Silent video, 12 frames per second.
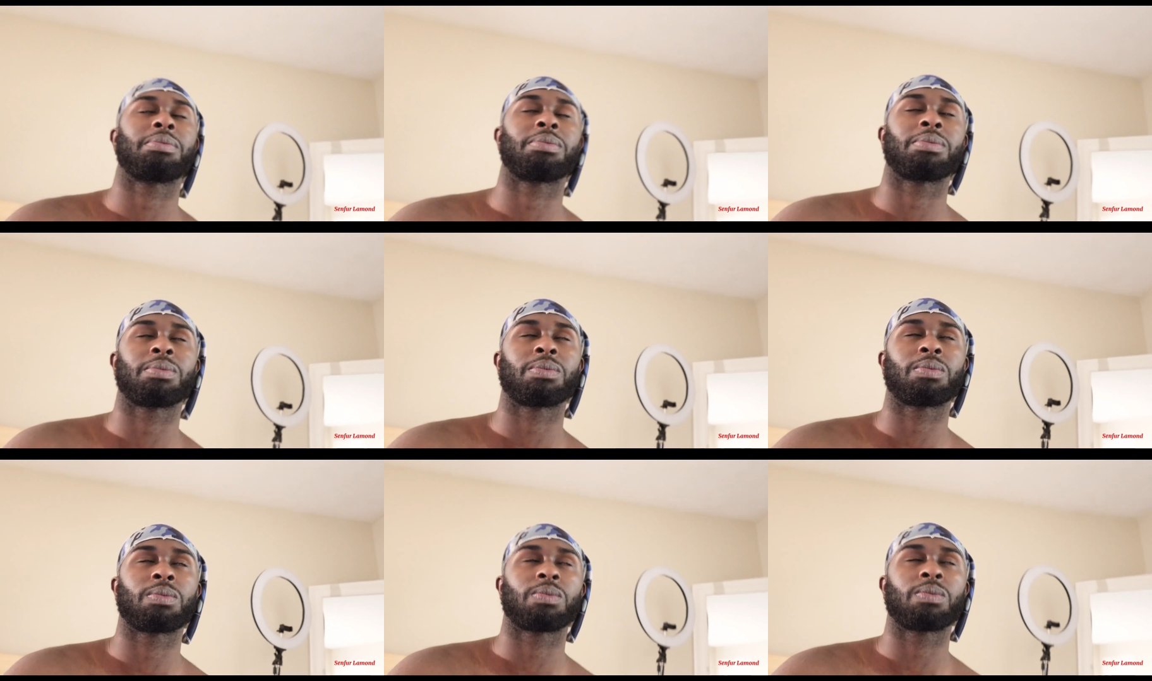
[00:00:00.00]

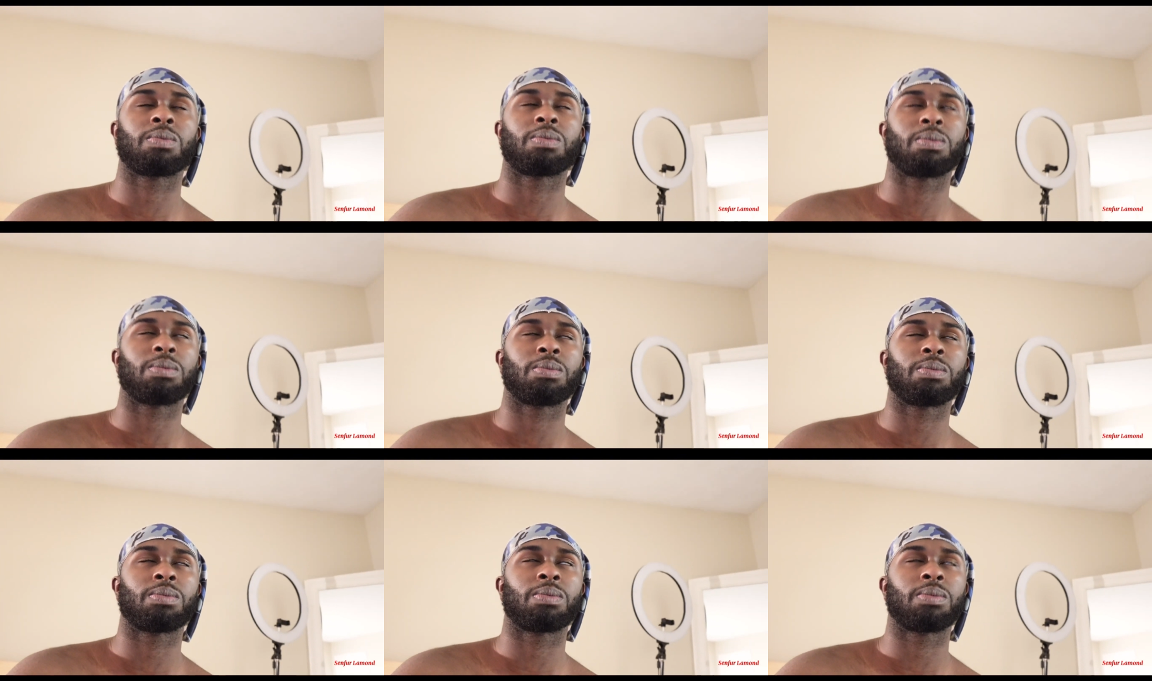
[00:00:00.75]

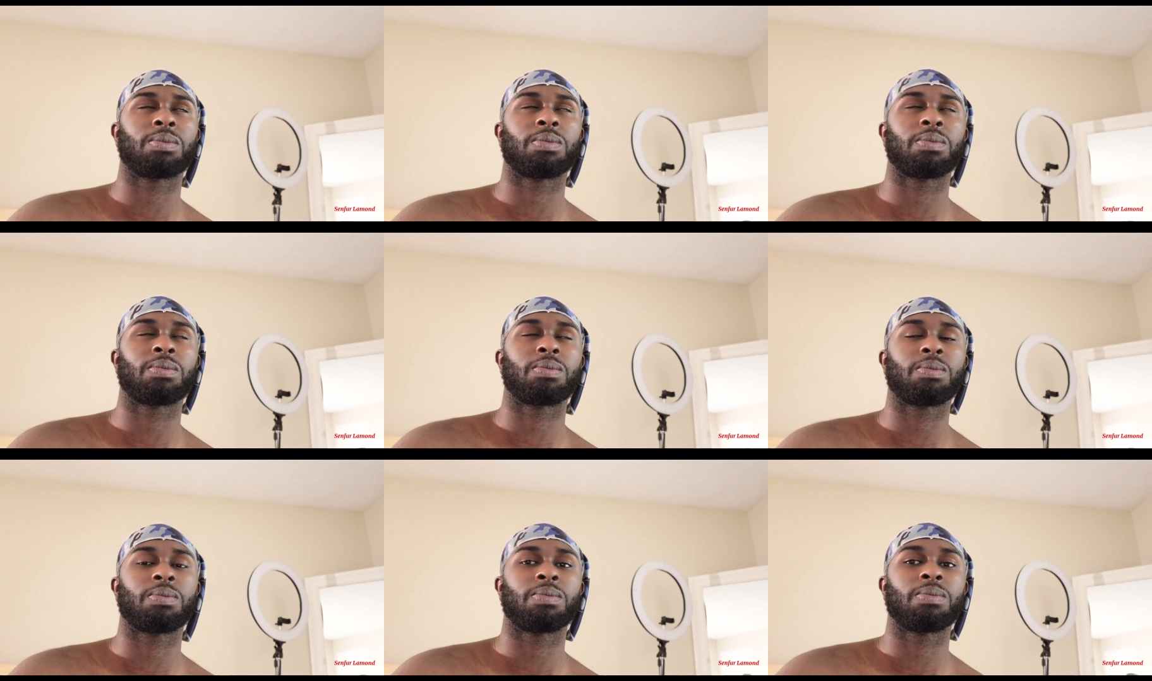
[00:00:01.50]

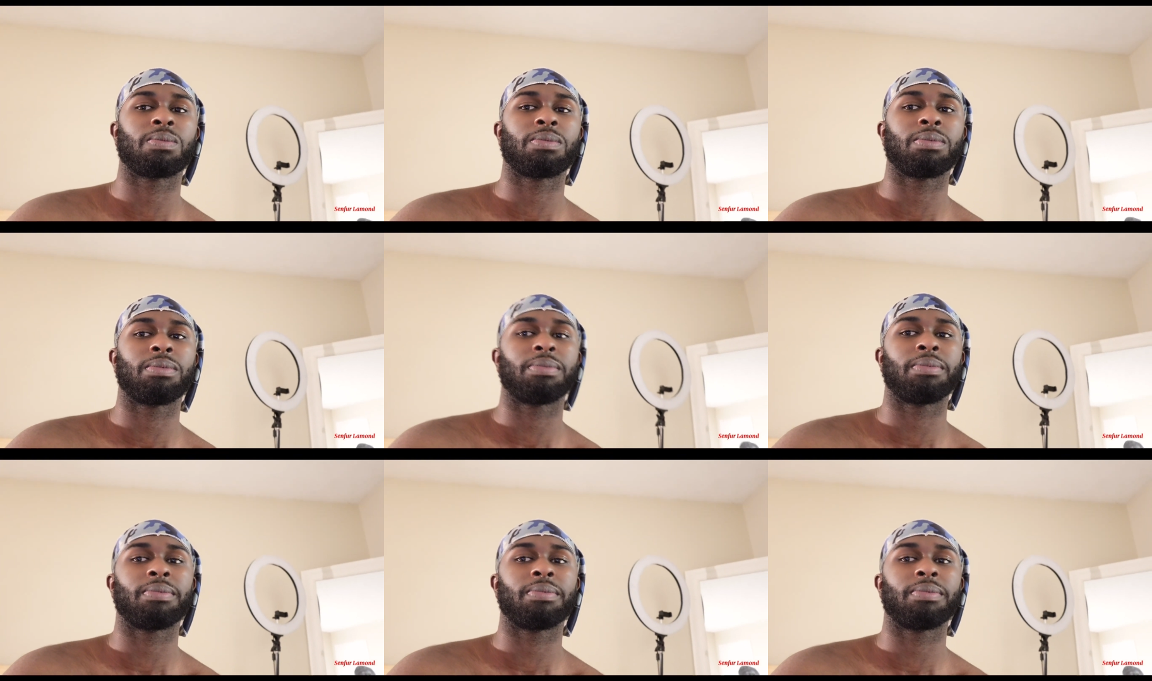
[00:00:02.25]
(no one is talking)